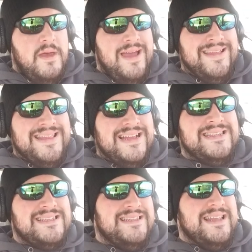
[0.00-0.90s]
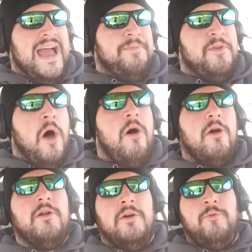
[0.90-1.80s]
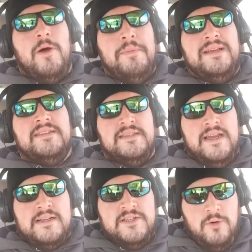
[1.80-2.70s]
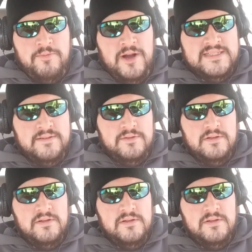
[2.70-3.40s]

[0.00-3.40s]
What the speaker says: And that's at the heart of what makes this deck so oppressive.